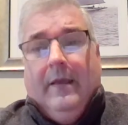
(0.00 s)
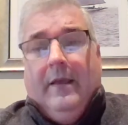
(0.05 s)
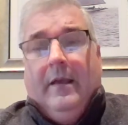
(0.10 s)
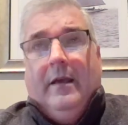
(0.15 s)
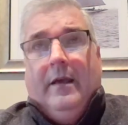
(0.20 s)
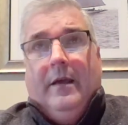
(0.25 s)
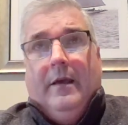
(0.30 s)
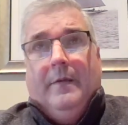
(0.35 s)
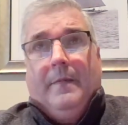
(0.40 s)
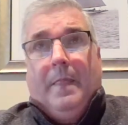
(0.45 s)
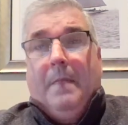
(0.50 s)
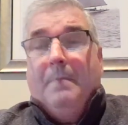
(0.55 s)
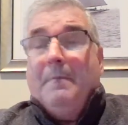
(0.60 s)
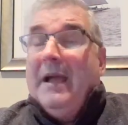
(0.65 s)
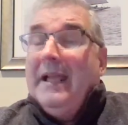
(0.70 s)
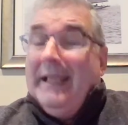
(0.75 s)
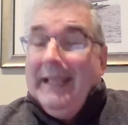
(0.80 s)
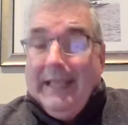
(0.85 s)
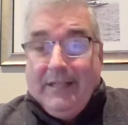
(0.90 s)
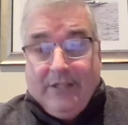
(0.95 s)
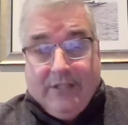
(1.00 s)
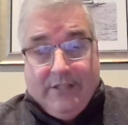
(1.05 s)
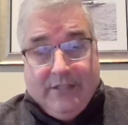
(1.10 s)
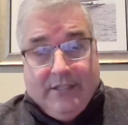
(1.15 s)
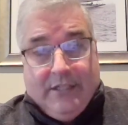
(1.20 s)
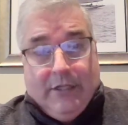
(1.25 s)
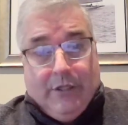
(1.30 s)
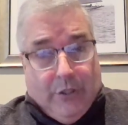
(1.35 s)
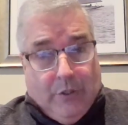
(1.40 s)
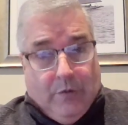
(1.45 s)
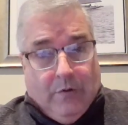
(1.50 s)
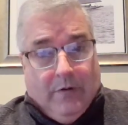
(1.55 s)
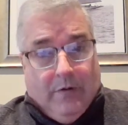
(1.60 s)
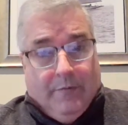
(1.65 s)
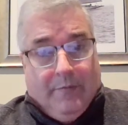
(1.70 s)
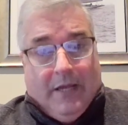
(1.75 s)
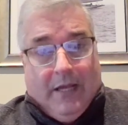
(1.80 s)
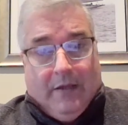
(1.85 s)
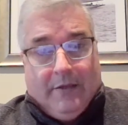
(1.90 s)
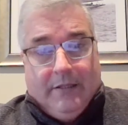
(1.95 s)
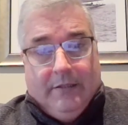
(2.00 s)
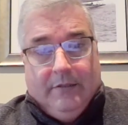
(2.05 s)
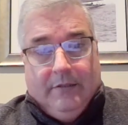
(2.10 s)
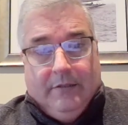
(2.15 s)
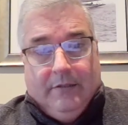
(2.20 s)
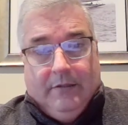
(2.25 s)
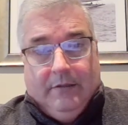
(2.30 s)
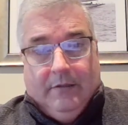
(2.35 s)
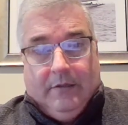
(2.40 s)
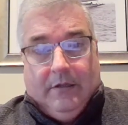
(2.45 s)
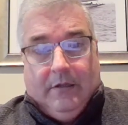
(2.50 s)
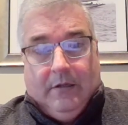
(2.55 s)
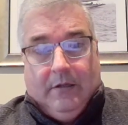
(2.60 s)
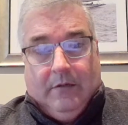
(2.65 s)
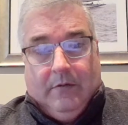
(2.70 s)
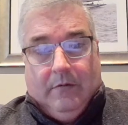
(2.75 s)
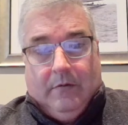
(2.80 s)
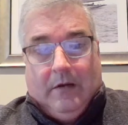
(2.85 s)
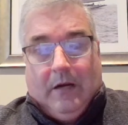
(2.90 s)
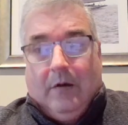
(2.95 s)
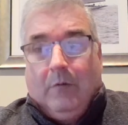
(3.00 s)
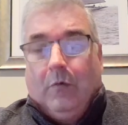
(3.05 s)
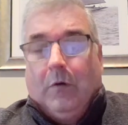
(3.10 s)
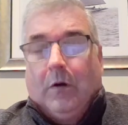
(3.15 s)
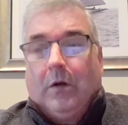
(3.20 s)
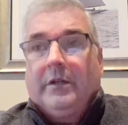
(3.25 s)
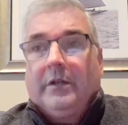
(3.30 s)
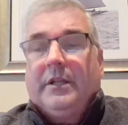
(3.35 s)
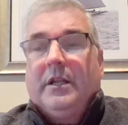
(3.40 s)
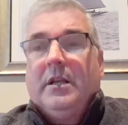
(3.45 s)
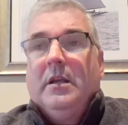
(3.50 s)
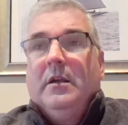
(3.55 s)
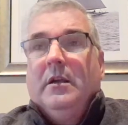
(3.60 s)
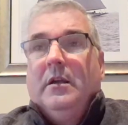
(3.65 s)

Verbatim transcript: Um, my agency knew about it. Uh, where I worked.